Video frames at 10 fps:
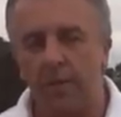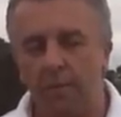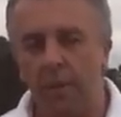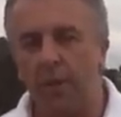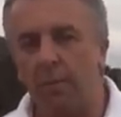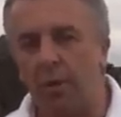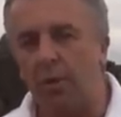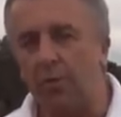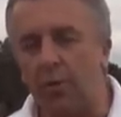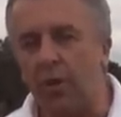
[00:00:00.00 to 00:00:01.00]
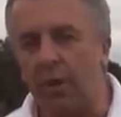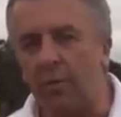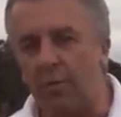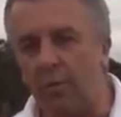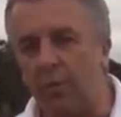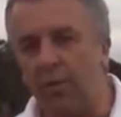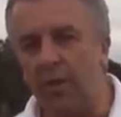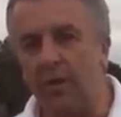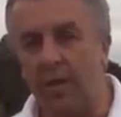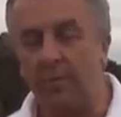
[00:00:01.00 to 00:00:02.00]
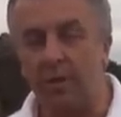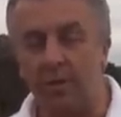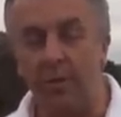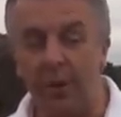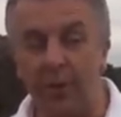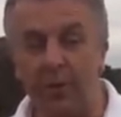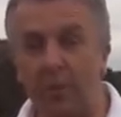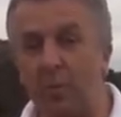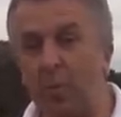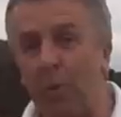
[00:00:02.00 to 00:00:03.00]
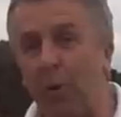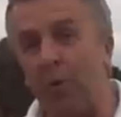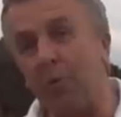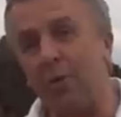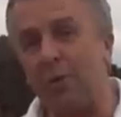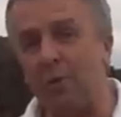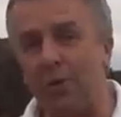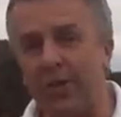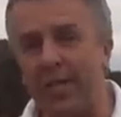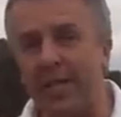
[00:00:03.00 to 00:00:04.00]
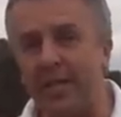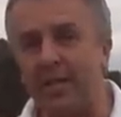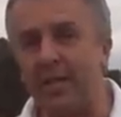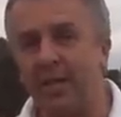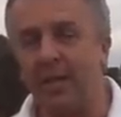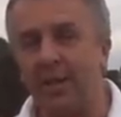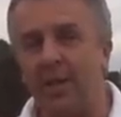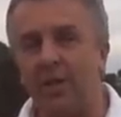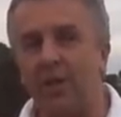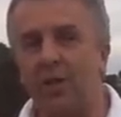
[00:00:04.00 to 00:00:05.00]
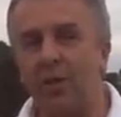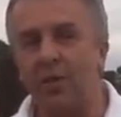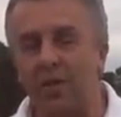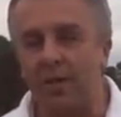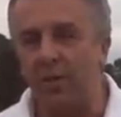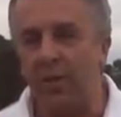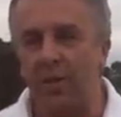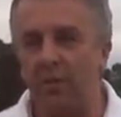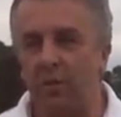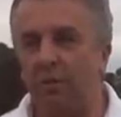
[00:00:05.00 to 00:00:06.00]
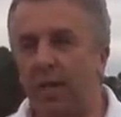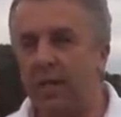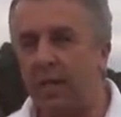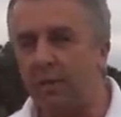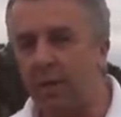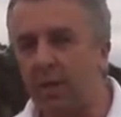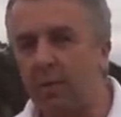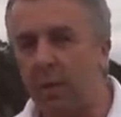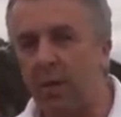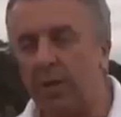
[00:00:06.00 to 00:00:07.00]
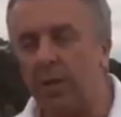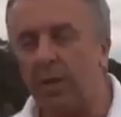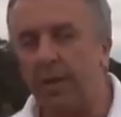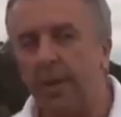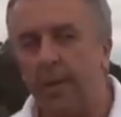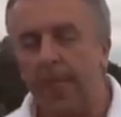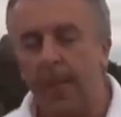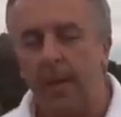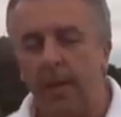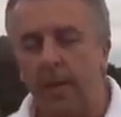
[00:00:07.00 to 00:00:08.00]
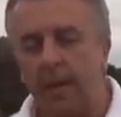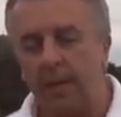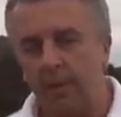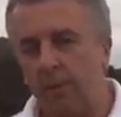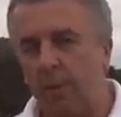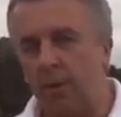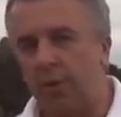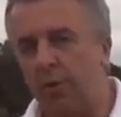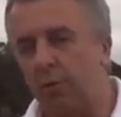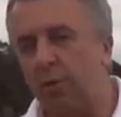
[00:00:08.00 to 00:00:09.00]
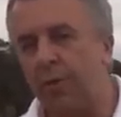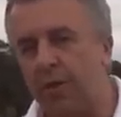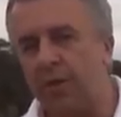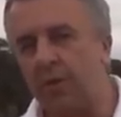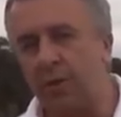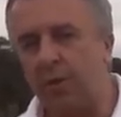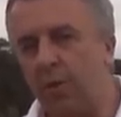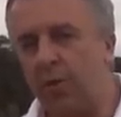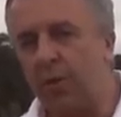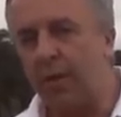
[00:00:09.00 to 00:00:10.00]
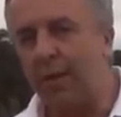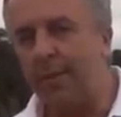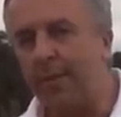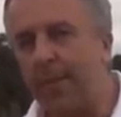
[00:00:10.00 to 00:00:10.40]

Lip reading: one of the most useful shapes of a water fence is actually a very simple pond, which is what this is. You know, you don't need to do fancy revetting around and about. And given that we've got 2 water fences on the course here,